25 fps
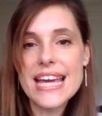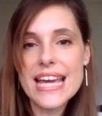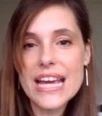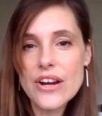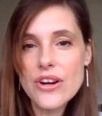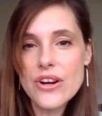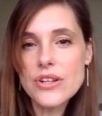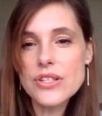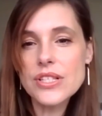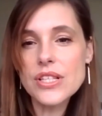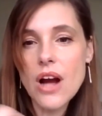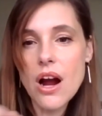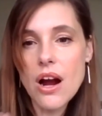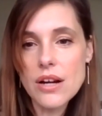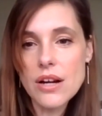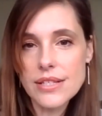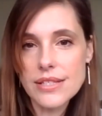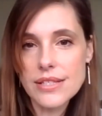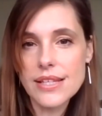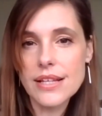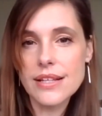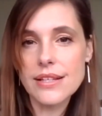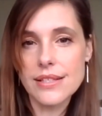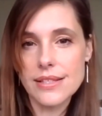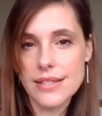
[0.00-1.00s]
Here's our
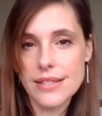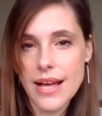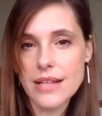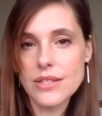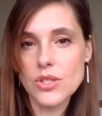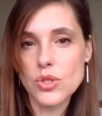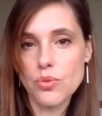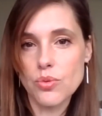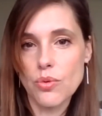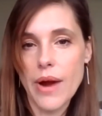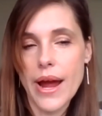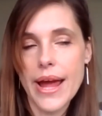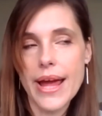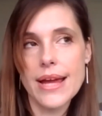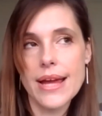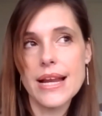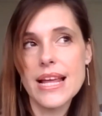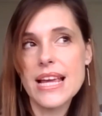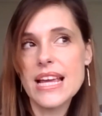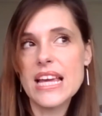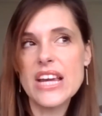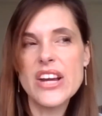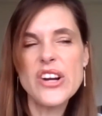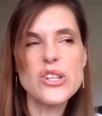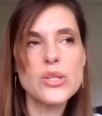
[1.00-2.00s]
success
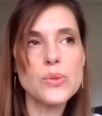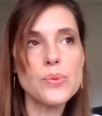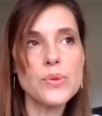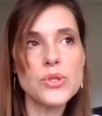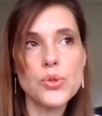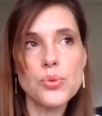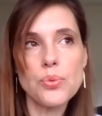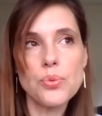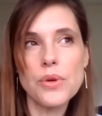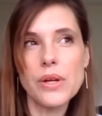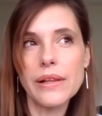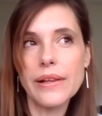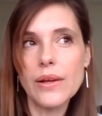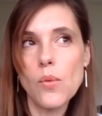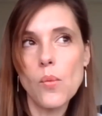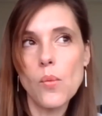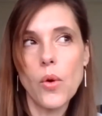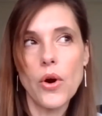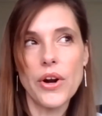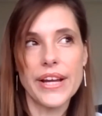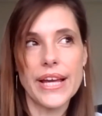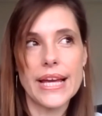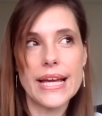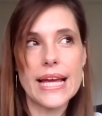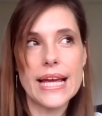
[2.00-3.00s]
rate. Here's what's really
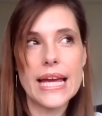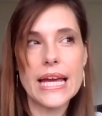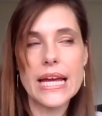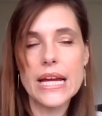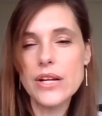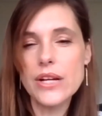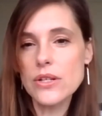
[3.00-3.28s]
working.